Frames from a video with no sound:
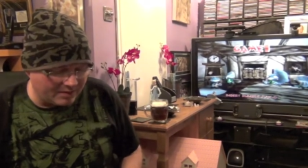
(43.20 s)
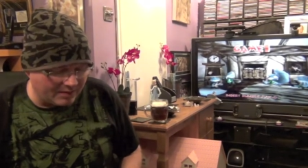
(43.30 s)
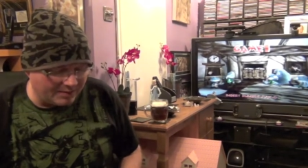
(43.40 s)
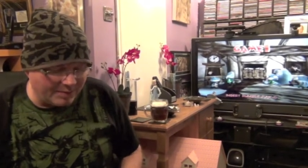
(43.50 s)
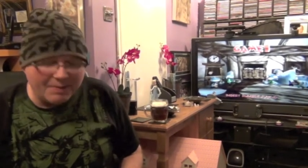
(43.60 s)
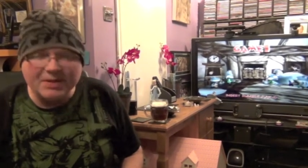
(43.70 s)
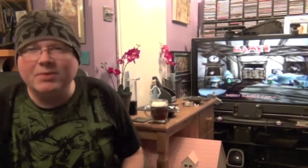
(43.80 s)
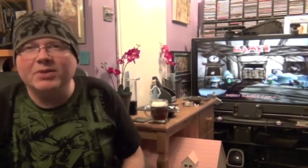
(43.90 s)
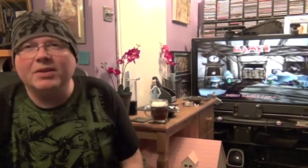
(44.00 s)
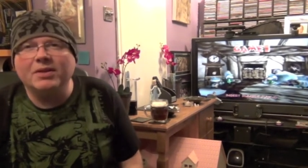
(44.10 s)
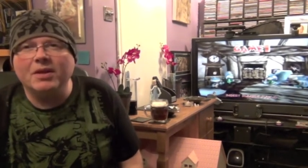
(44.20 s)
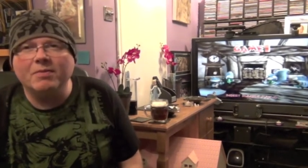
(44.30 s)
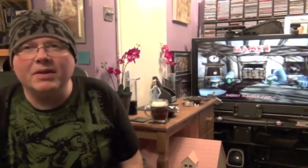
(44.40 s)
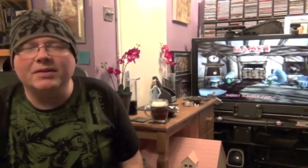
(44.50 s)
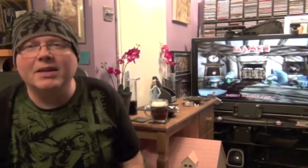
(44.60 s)
These maybe doubles. I don't know.
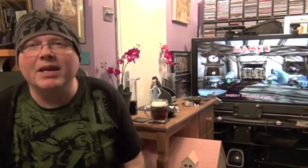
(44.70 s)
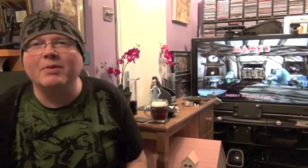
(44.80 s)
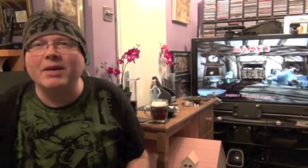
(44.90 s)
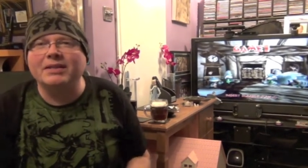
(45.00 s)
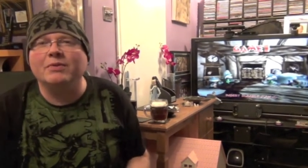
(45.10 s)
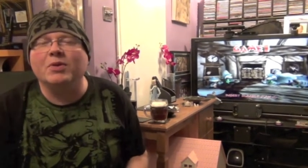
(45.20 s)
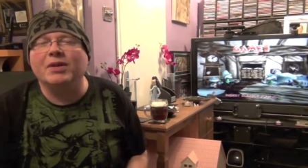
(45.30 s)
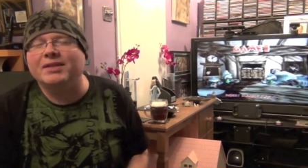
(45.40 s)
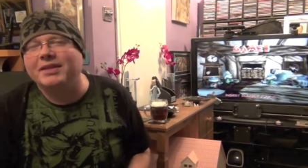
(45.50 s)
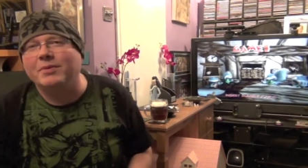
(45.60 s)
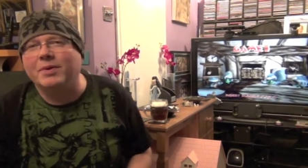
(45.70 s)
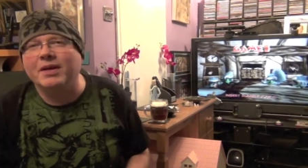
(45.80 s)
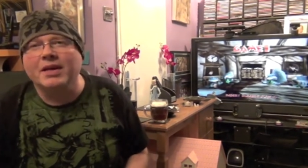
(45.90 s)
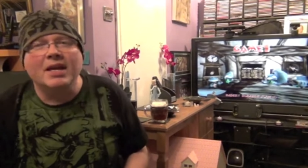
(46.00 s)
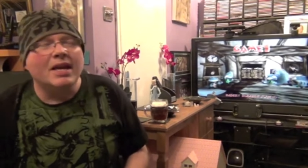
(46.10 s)
But anyway, he didn't want these
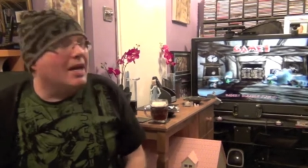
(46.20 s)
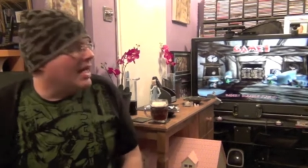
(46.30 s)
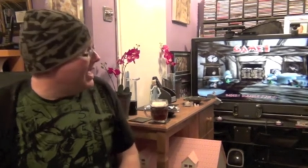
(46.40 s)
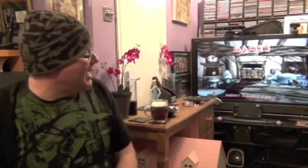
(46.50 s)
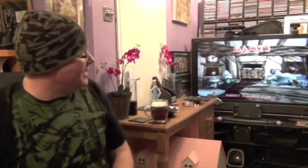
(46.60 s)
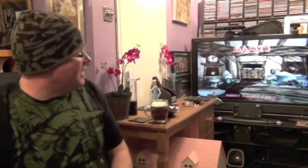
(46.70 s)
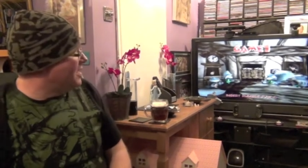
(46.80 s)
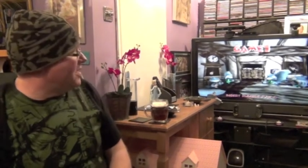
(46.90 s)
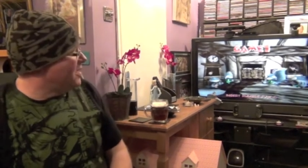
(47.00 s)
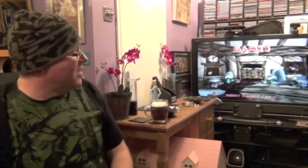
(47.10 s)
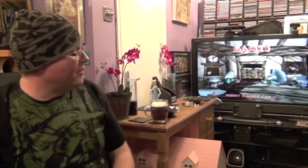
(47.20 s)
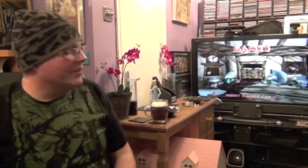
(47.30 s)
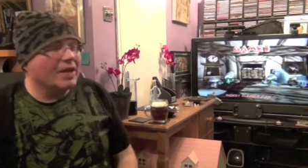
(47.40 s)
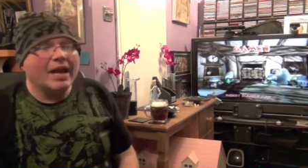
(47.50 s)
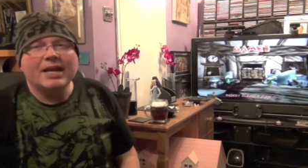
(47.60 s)
anyway. And
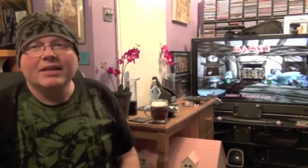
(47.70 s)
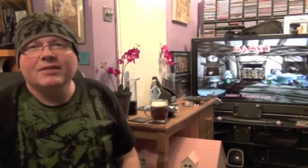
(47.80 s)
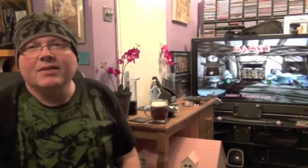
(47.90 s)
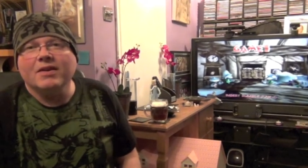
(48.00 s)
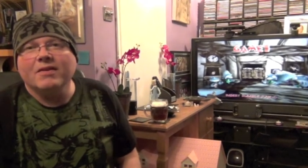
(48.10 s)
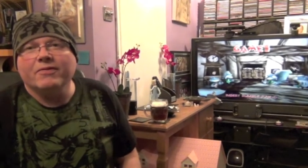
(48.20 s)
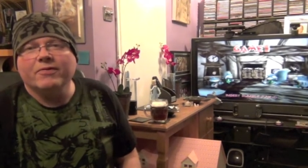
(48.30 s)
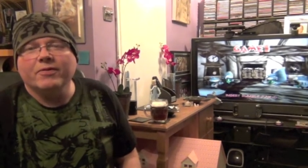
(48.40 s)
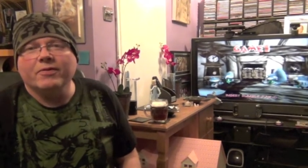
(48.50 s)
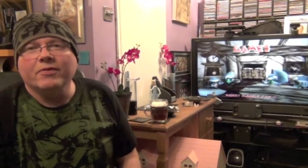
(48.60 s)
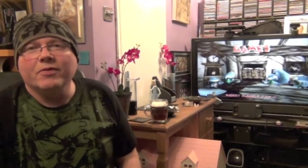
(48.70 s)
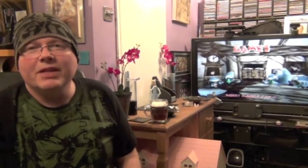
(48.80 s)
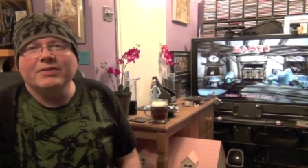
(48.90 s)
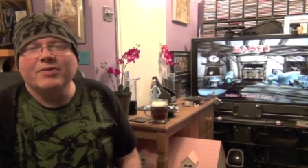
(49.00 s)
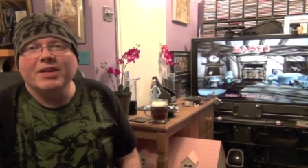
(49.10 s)
for
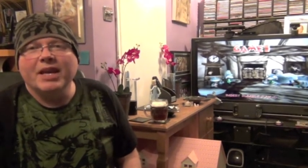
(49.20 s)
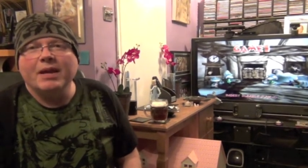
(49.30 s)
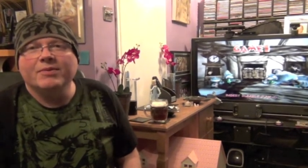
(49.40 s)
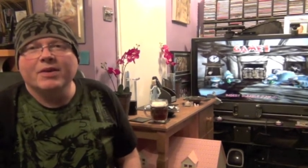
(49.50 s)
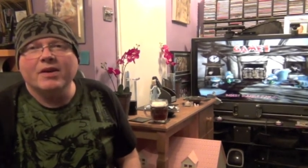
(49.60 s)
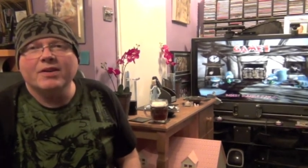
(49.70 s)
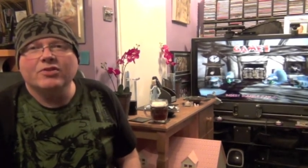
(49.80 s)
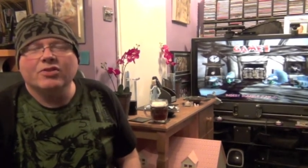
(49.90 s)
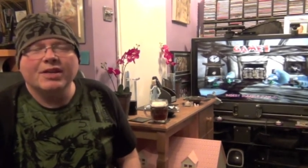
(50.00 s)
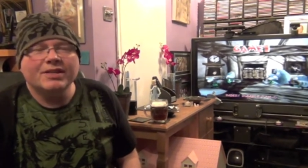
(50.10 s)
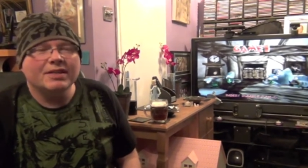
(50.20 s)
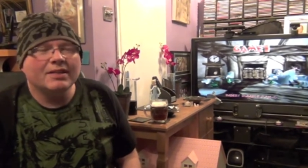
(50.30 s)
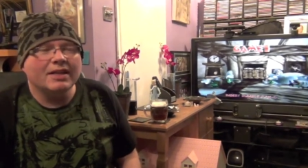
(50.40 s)
these three games, I traded